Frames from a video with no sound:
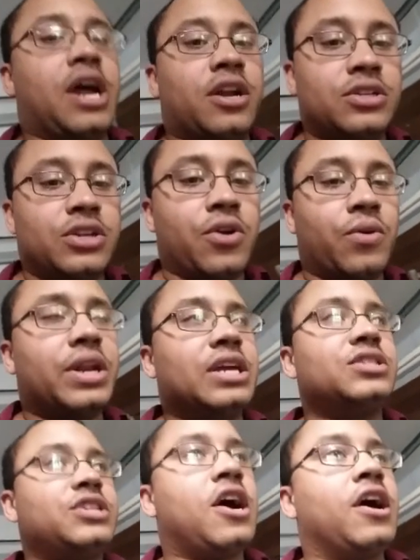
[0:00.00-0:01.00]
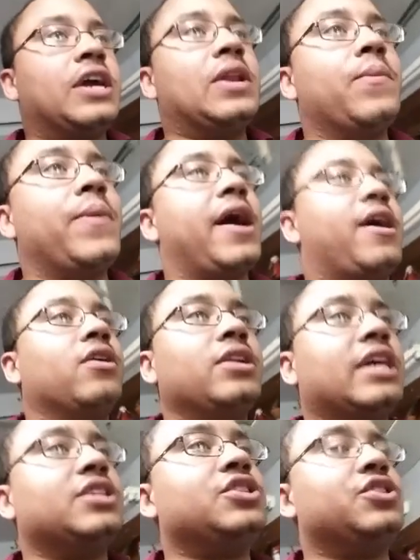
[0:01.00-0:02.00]
I don't know what he's talking about.
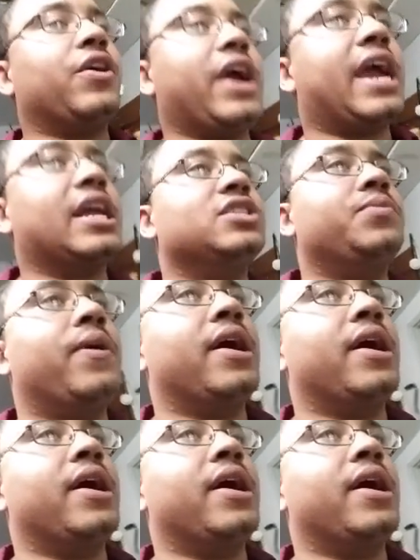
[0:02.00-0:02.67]
That's strange.